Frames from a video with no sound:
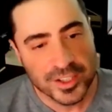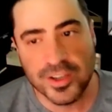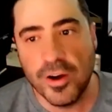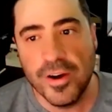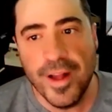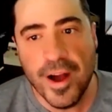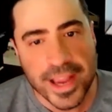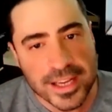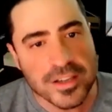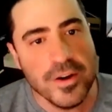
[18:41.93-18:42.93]
So,
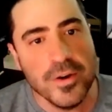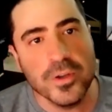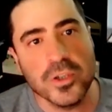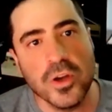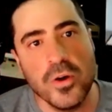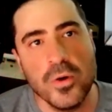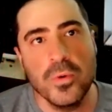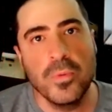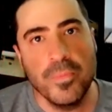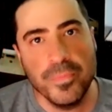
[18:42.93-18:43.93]
okay.
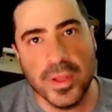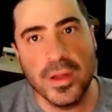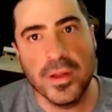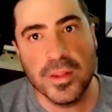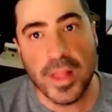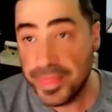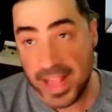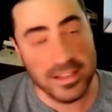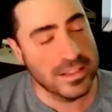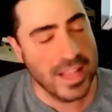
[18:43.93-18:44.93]
So
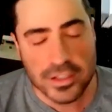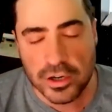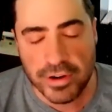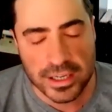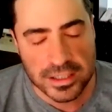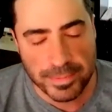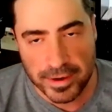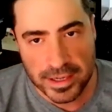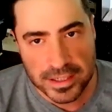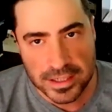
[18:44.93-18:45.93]
that's a great
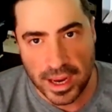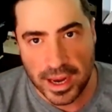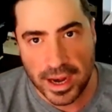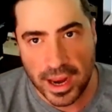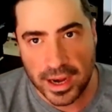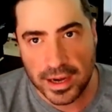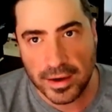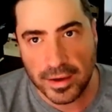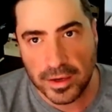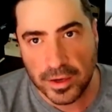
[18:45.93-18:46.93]
experience. And,
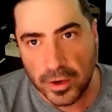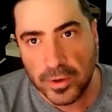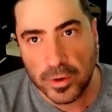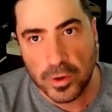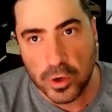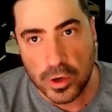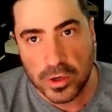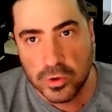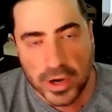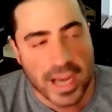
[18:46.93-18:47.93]

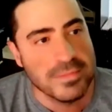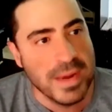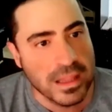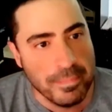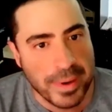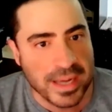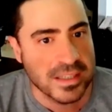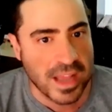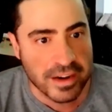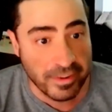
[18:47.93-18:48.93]
you guys made the
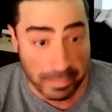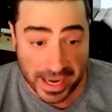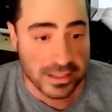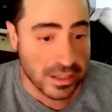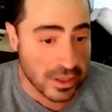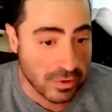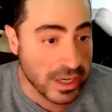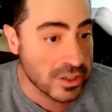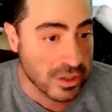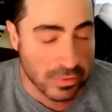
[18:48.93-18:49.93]
best out of a bad
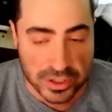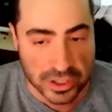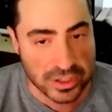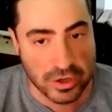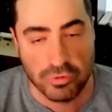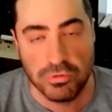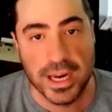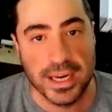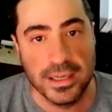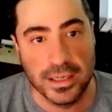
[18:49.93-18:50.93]
situation, which is
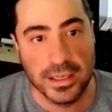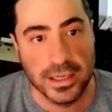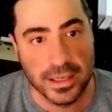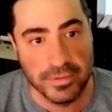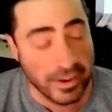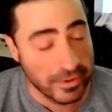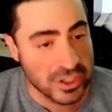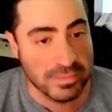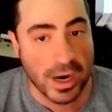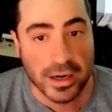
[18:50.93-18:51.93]
great and very
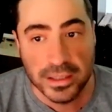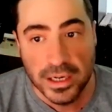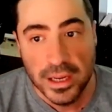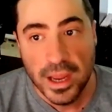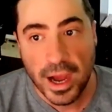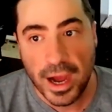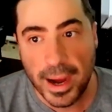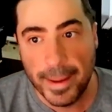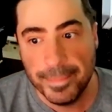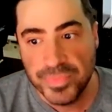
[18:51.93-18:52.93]
smart.
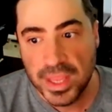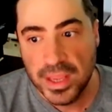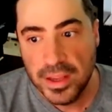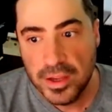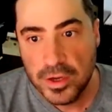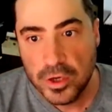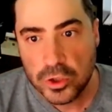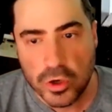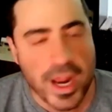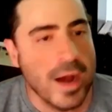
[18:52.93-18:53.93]

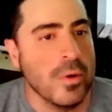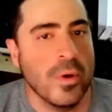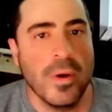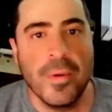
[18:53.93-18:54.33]
So now,